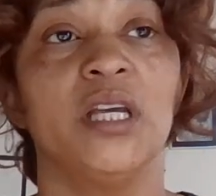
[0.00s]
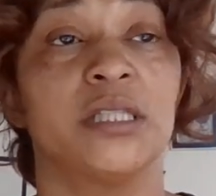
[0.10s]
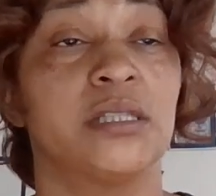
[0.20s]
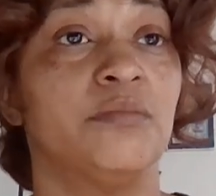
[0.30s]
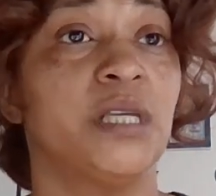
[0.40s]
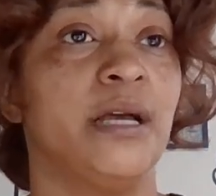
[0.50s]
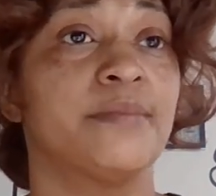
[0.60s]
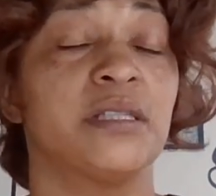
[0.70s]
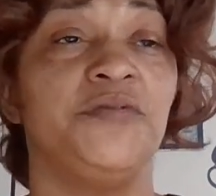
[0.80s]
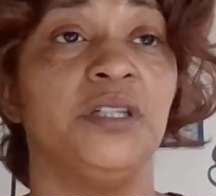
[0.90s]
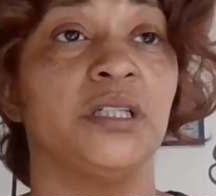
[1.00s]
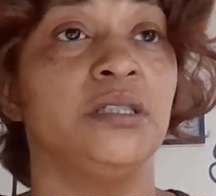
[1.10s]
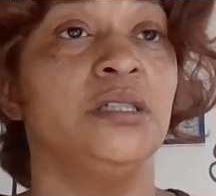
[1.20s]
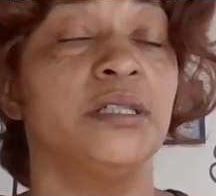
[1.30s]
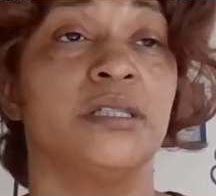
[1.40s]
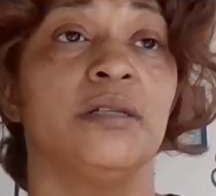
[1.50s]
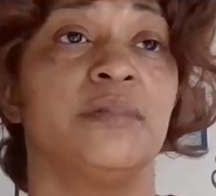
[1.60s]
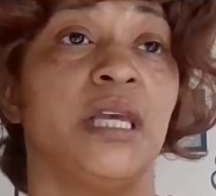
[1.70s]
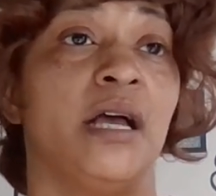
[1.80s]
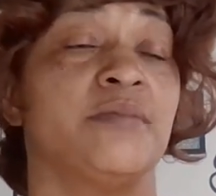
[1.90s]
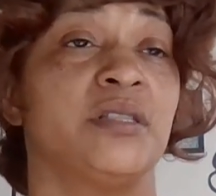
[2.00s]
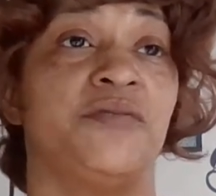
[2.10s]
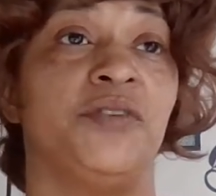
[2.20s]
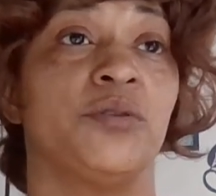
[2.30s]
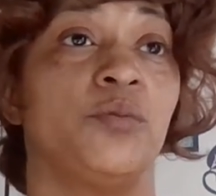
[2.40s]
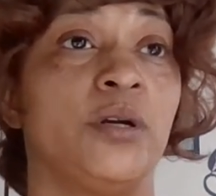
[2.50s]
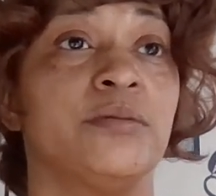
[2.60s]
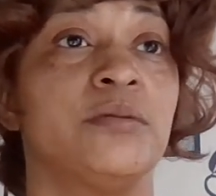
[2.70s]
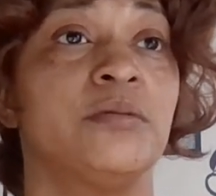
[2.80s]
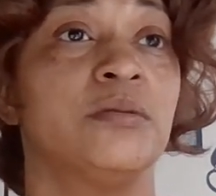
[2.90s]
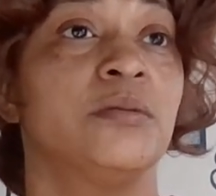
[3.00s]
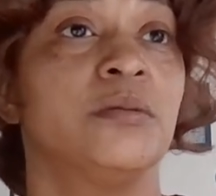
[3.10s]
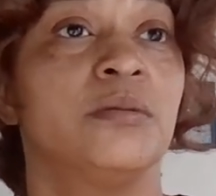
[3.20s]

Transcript: And sometimes it's for the good and sometimes it's for the worse.